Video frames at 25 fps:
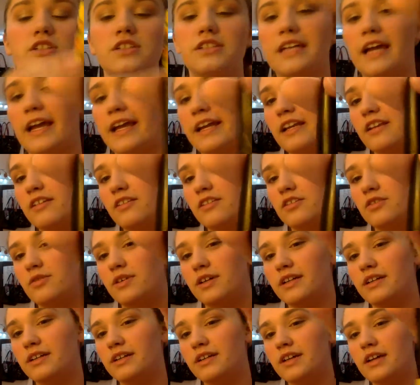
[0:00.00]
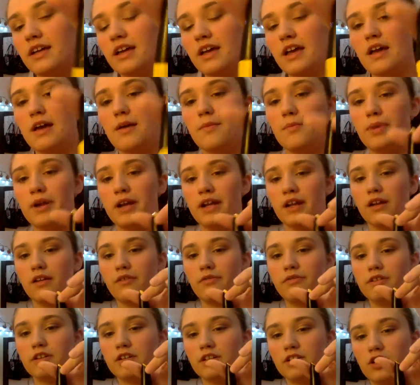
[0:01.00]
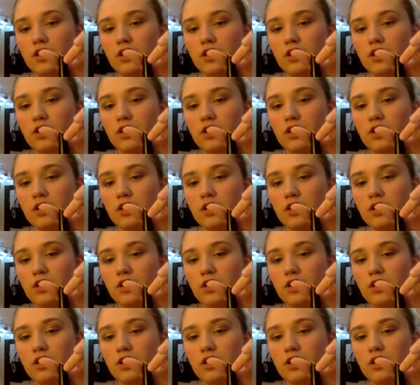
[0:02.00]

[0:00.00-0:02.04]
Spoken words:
a tiny little one, but I got it for $1,